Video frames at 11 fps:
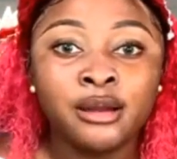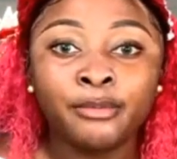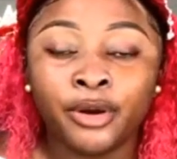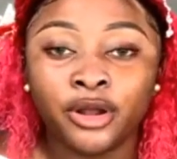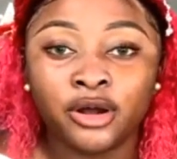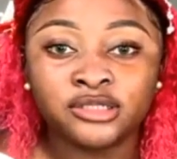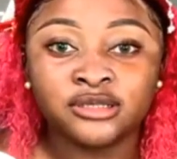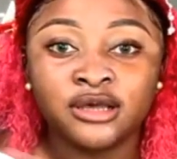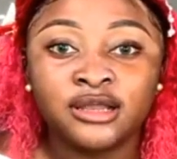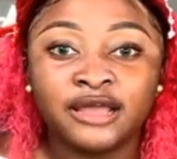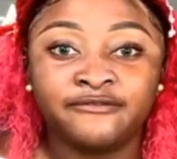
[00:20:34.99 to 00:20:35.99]
product.
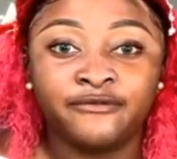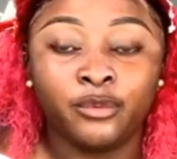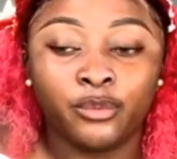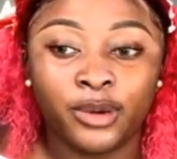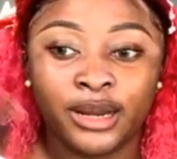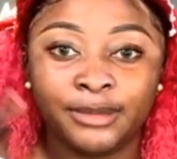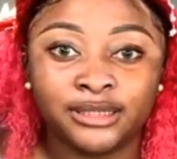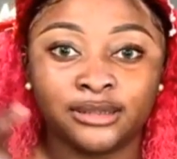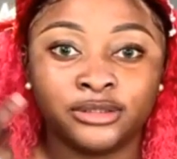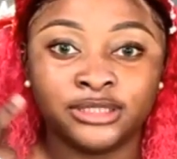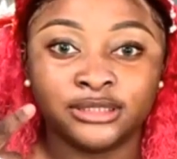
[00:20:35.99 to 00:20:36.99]
Like, for when I'm
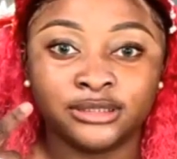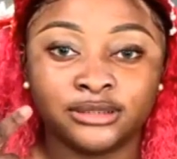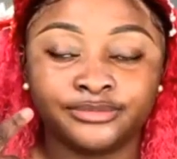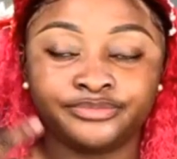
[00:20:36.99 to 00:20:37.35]
on the,